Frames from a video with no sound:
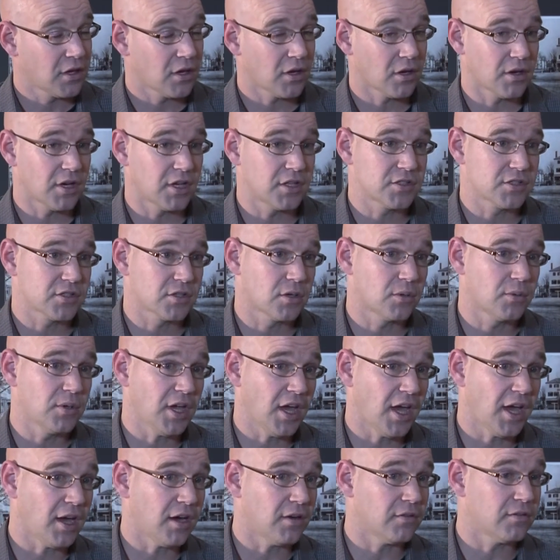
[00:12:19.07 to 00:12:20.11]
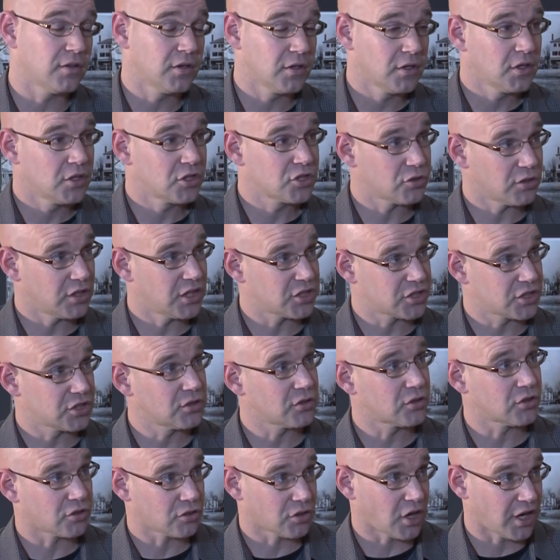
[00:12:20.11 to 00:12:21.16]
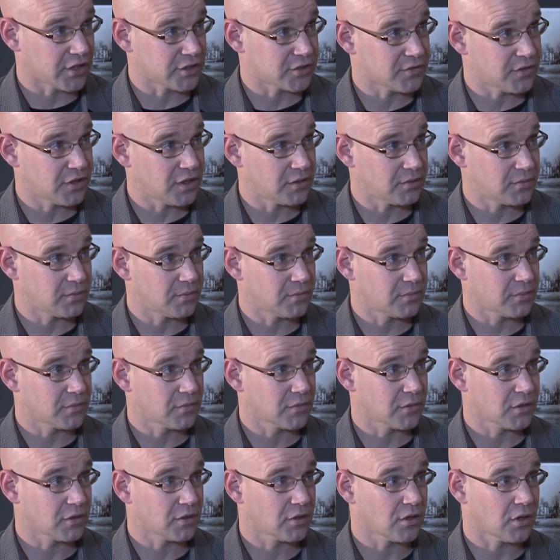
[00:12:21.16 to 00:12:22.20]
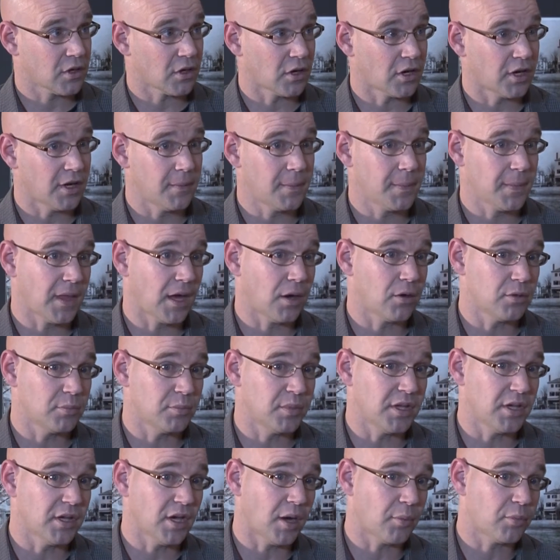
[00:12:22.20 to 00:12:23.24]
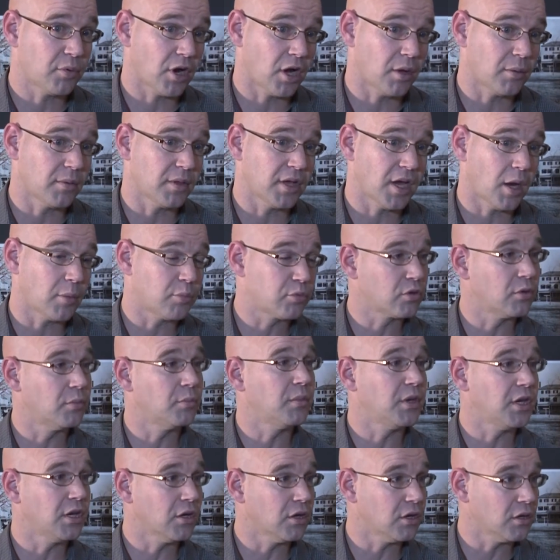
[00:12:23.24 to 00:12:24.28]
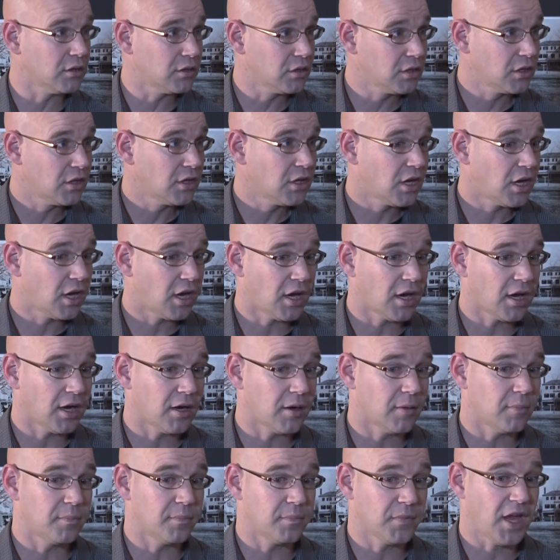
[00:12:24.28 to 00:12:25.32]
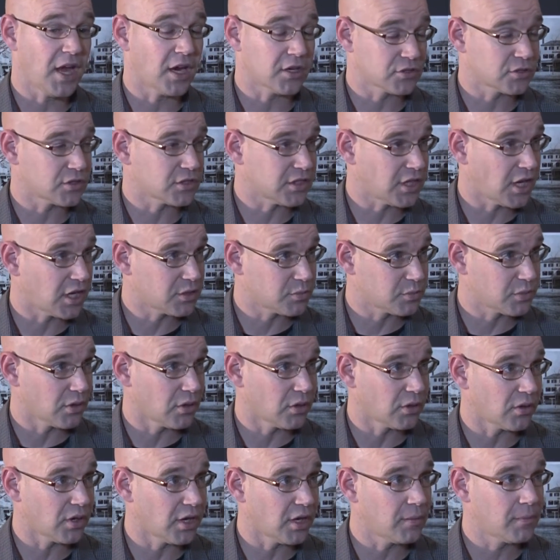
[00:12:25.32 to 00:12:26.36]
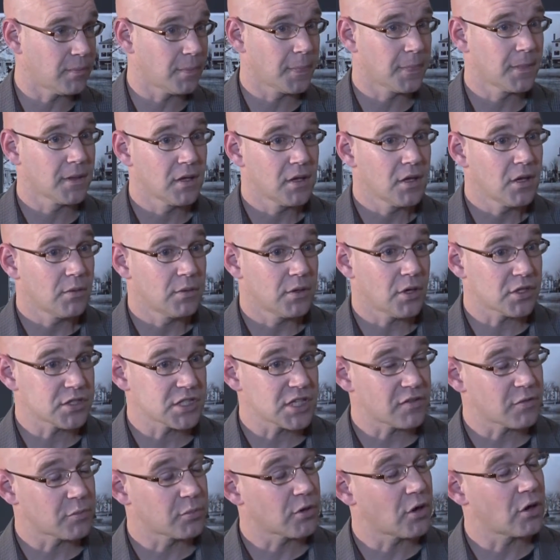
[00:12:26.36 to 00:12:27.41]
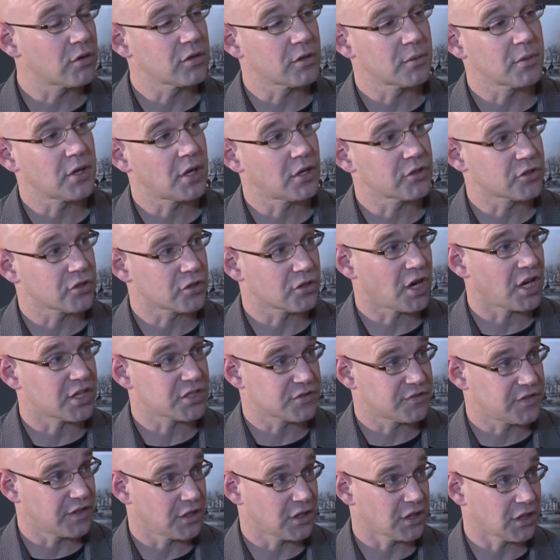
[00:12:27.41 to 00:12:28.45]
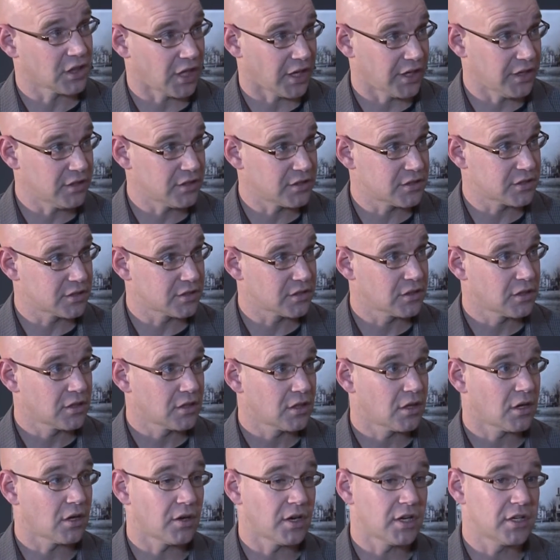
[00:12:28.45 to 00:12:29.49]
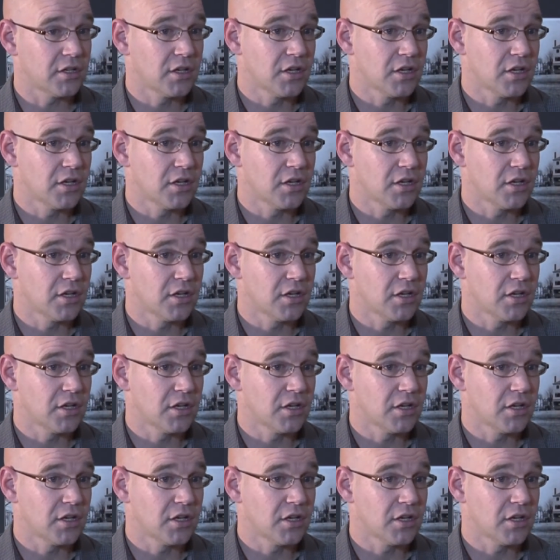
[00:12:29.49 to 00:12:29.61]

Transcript: All right, so we have traditional CrossFit. All right, that would be probably our premier exercise program. We also have a program called CrossFit Lite. All right,